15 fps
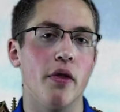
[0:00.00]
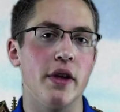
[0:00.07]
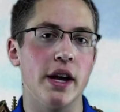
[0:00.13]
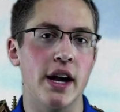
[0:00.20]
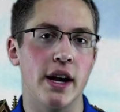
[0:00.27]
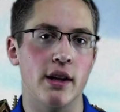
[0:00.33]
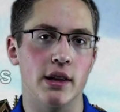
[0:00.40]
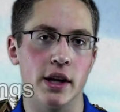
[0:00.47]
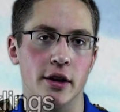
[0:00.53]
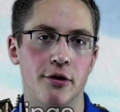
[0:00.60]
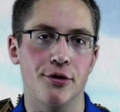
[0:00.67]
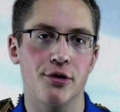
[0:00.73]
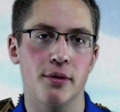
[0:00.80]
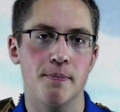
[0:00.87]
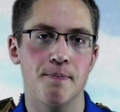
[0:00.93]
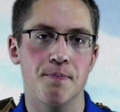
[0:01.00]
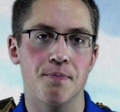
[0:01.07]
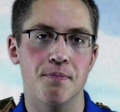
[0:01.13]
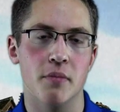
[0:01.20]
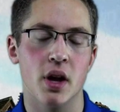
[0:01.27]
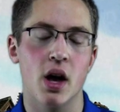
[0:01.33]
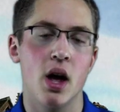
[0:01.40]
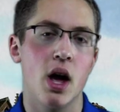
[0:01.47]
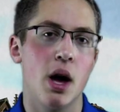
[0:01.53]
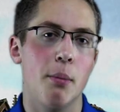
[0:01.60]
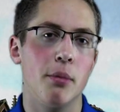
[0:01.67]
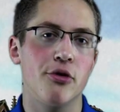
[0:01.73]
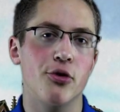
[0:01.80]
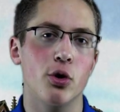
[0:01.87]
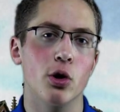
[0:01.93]
the Inklings.
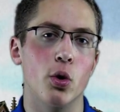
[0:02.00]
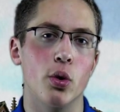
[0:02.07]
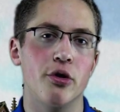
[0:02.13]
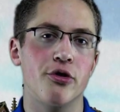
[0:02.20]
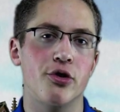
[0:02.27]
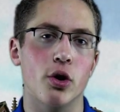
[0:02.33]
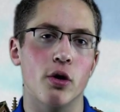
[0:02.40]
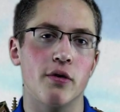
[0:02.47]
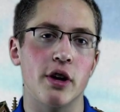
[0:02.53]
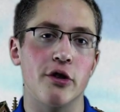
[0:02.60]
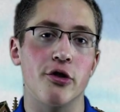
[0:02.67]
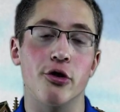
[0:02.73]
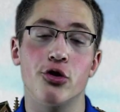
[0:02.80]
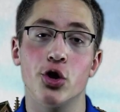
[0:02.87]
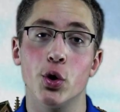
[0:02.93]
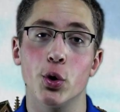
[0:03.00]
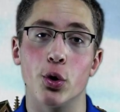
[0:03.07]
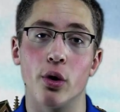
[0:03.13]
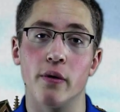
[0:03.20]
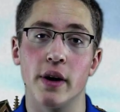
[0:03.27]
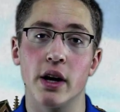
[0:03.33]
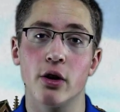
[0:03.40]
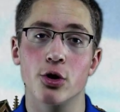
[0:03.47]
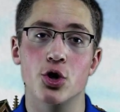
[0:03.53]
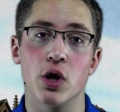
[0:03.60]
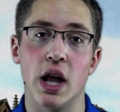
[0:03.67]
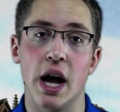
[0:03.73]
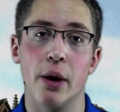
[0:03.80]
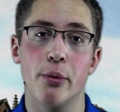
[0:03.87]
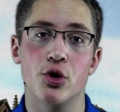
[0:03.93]
Mr. Lewis served as a tutor of English
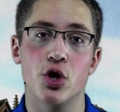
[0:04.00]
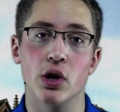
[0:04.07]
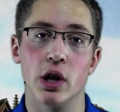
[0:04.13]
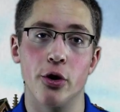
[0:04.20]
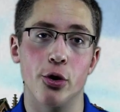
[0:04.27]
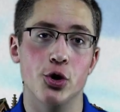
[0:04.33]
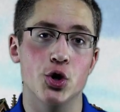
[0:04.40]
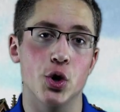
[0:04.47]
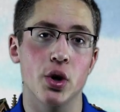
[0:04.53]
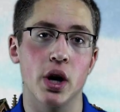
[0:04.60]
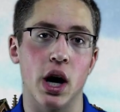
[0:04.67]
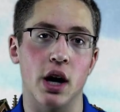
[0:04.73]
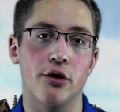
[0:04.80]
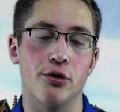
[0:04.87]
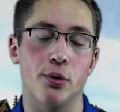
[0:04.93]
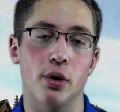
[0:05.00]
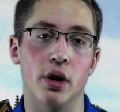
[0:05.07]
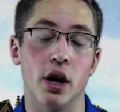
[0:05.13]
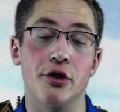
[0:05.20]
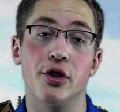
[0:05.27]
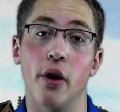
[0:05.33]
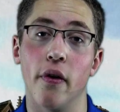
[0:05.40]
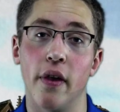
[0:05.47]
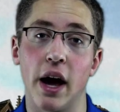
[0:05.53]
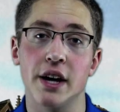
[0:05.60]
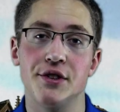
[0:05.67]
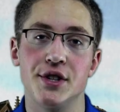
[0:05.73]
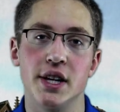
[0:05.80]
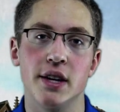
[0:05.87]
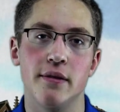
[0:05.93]
language and literature at Oxford until
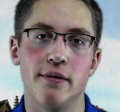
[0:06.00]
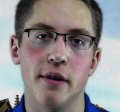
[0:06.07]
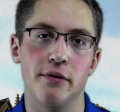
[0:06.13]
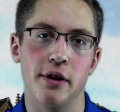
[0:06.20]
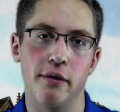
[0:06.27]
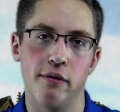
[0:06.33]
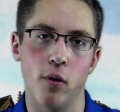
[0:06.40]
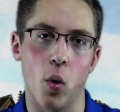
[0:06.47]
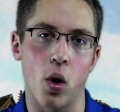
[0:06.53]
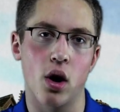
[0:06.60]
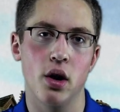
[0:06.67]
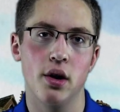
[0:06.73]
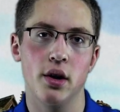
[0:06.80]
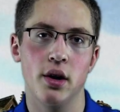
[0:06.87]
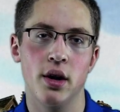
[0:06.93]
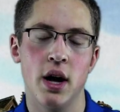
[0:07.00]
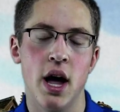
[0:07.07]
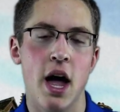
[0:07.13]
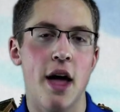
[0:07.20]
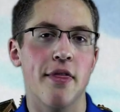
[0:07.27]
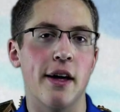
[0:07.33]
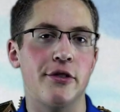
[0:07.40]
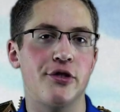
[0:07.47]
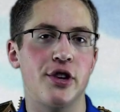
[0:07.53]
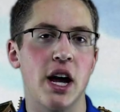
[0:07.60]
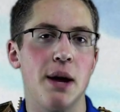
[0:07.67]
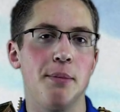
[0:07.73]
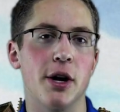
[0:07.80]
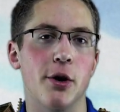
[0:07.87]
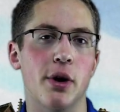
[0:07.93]
1954. That
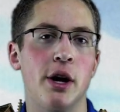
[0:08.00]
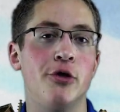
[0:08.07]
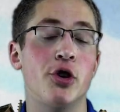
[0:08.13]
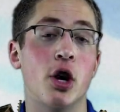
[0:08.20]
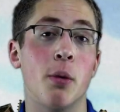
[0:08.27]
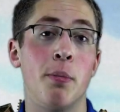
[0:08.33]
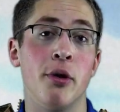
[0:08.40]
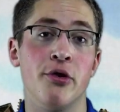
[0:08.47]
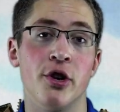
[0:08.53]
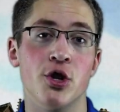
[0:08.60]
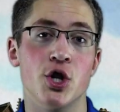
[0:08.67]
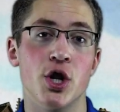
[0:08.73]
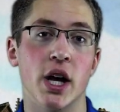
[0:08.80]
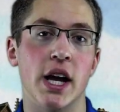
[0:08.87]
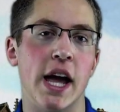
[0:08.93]
same year, he took a position at